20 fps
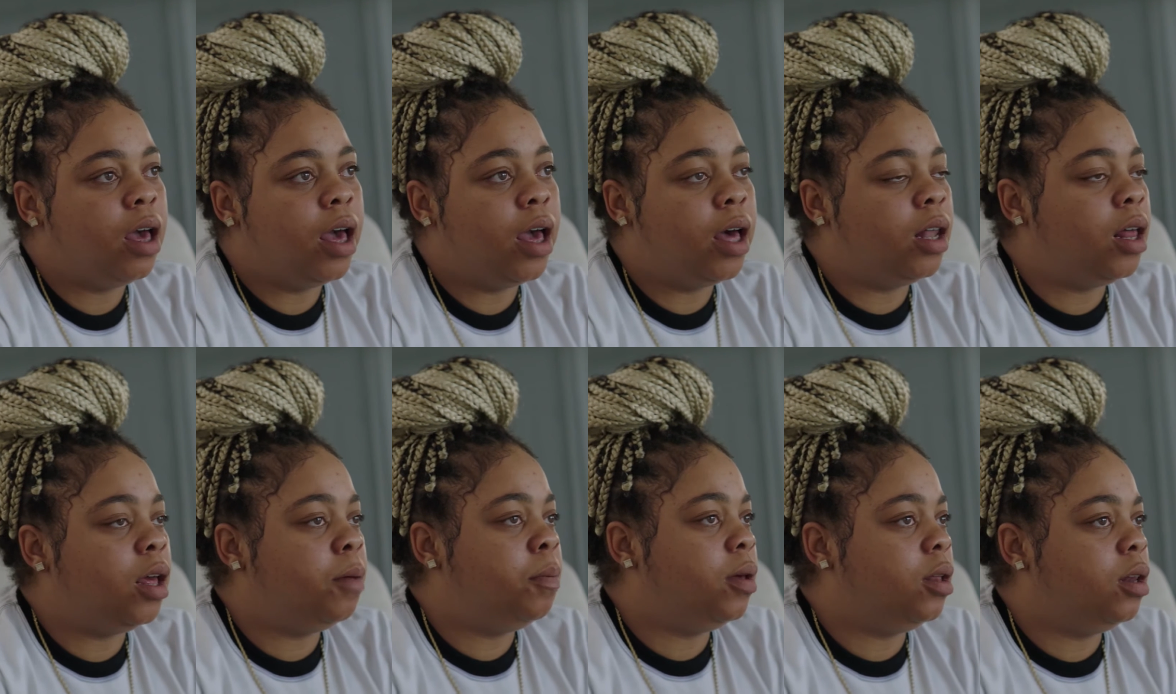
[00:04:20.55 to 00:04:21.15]

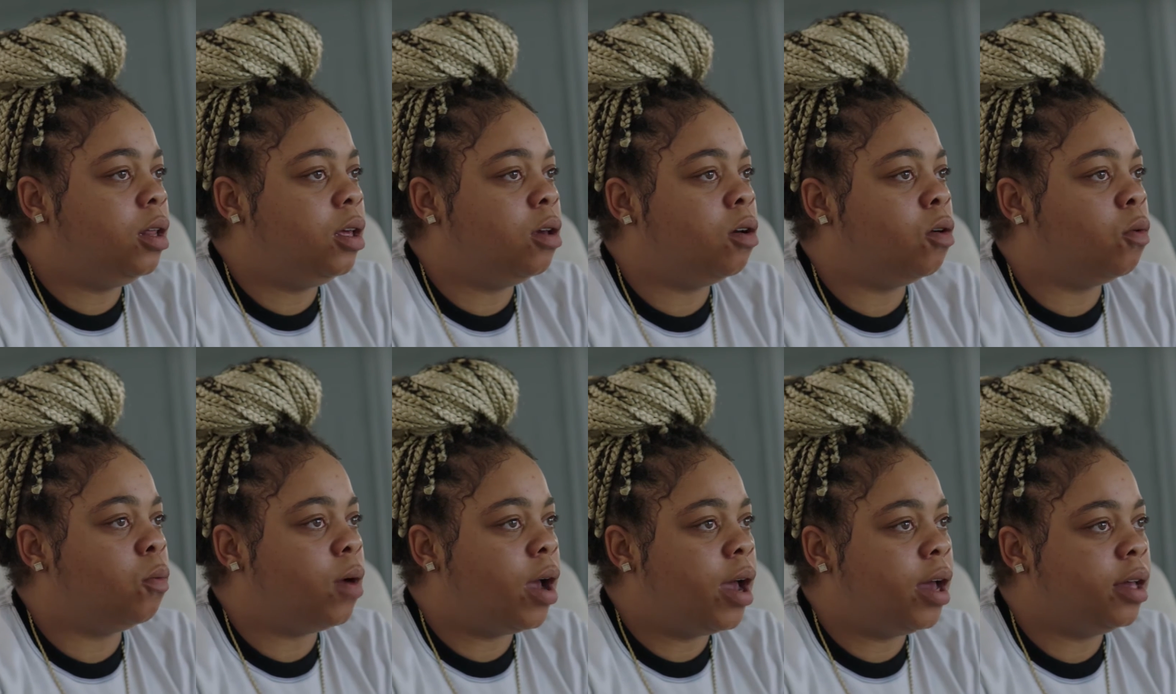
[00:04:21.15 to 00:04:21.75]
LAPD
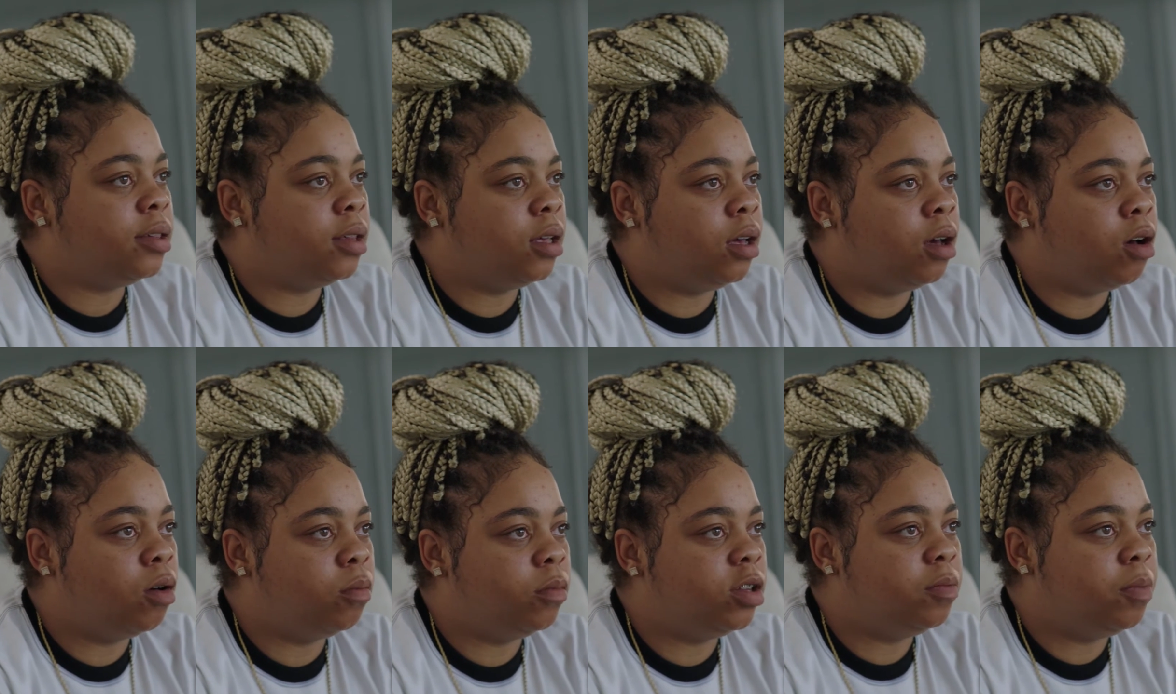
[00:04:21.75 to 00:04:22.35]
harassing
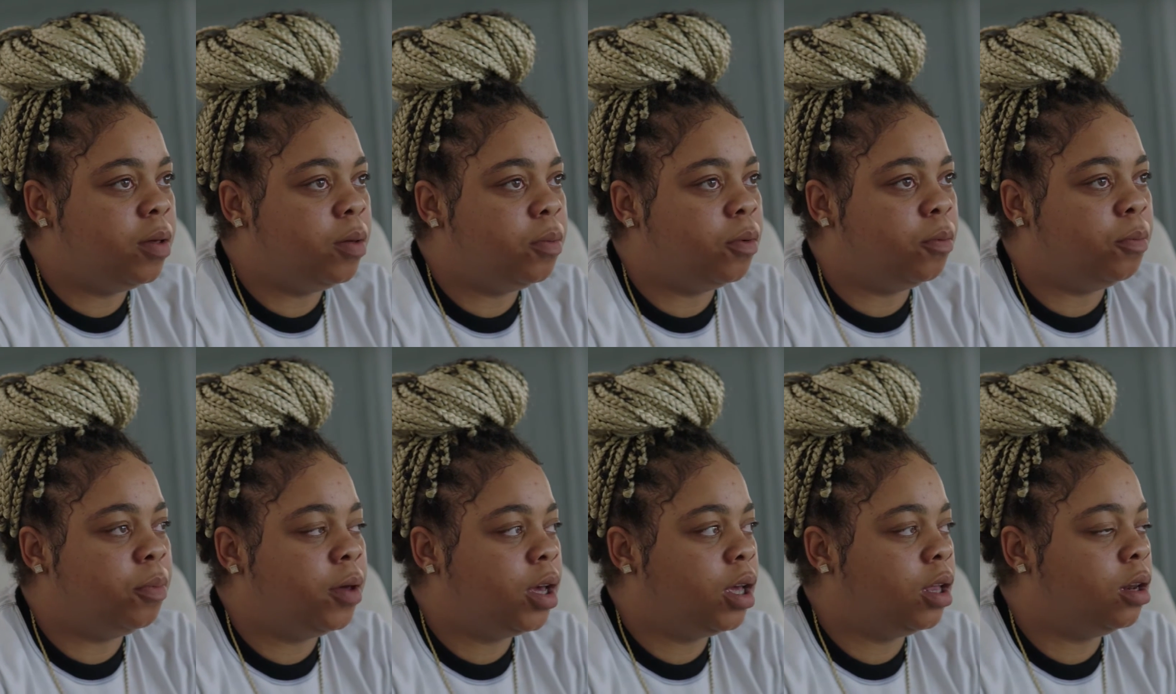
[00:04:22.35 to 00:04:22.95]
homeless people,
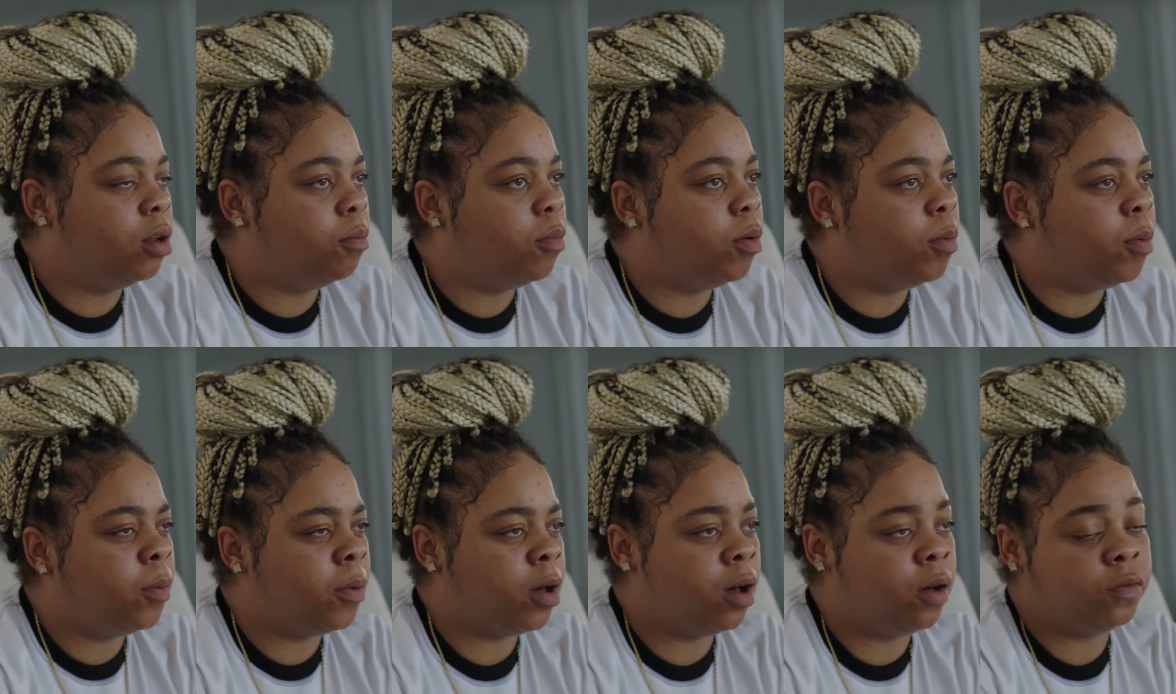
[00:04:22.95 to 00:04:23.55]
picking them
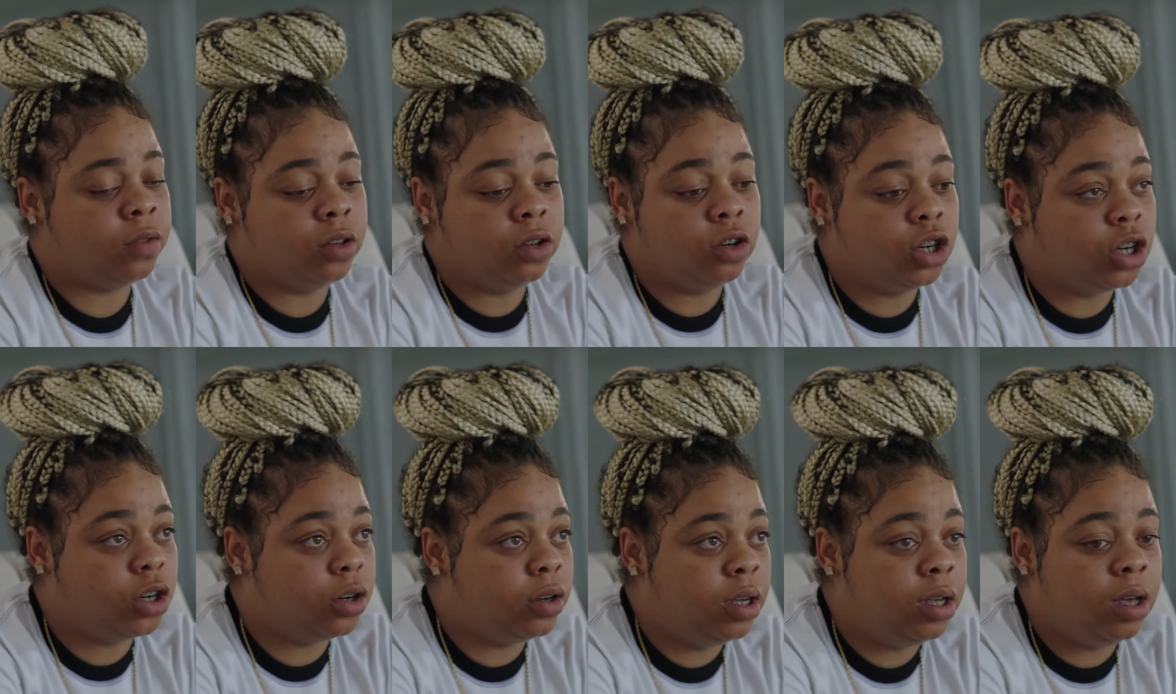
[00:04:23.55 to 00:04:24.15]
up off the
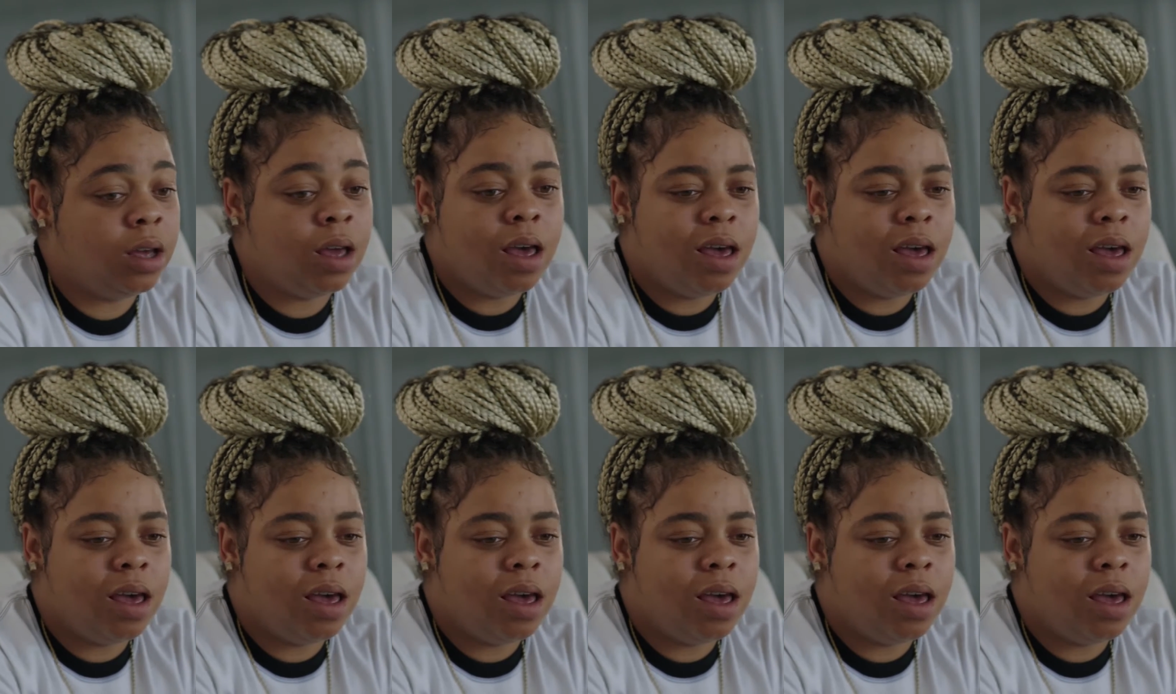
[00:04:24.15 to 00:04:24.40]
street,